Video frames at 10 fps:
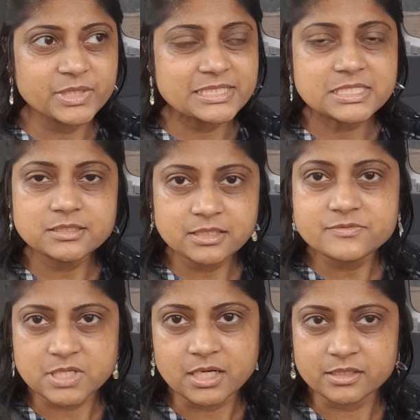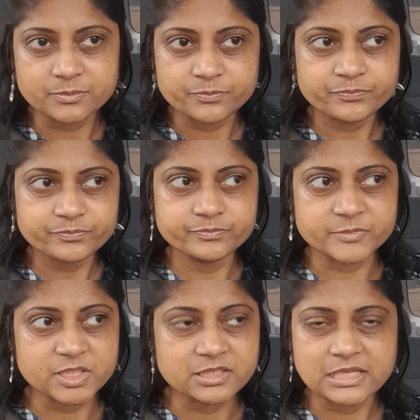but I didn't have time
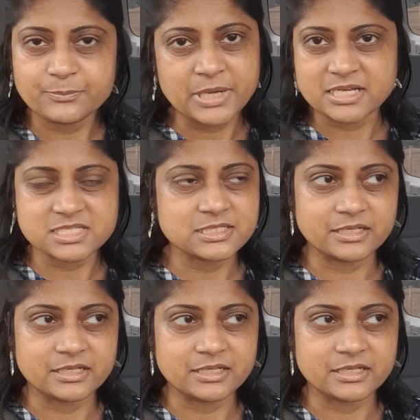in the past,